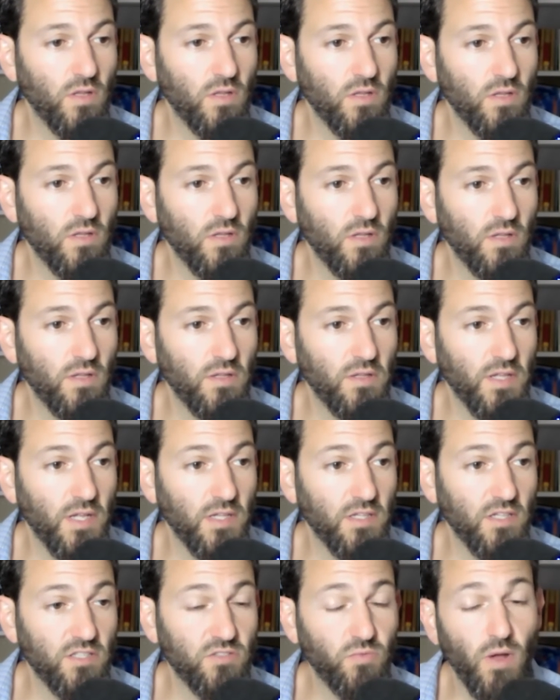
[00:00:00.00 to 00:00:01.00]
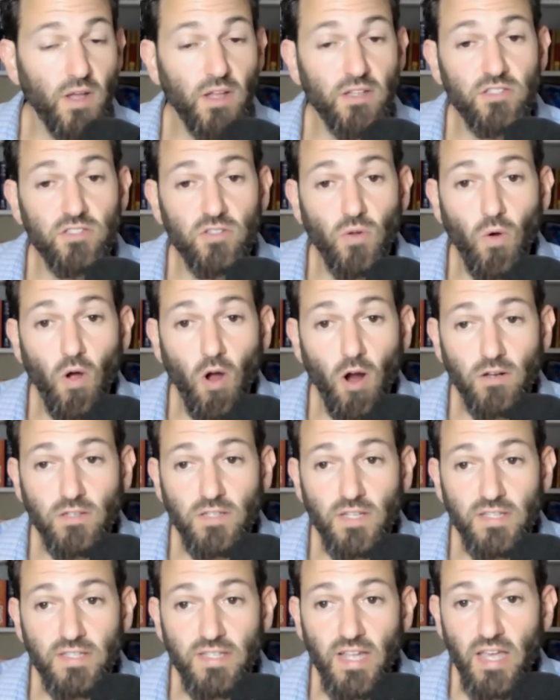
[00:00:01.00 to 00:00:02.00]
it's why it's so hard
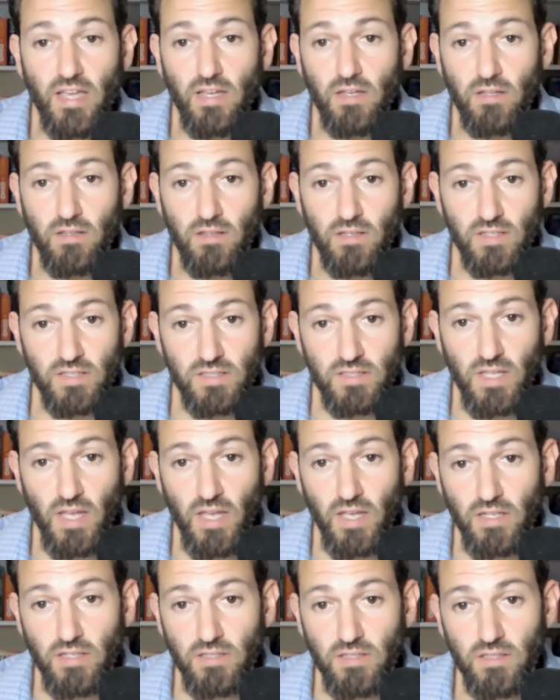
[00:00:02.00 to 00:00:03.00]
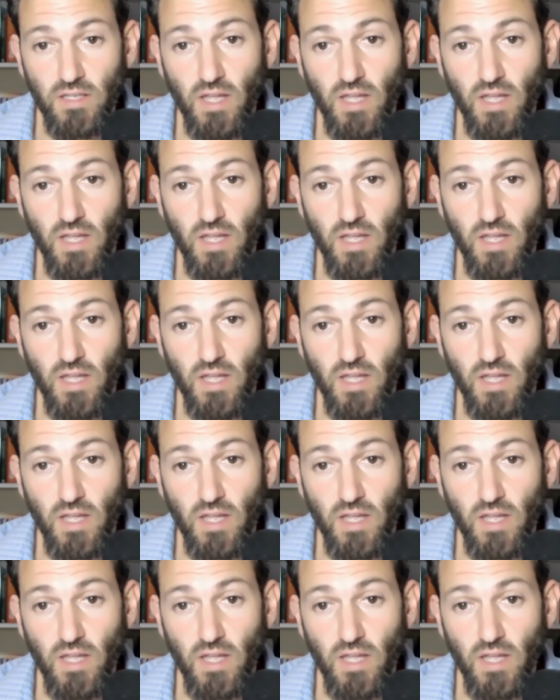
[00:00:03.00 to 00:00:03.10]
to date these days.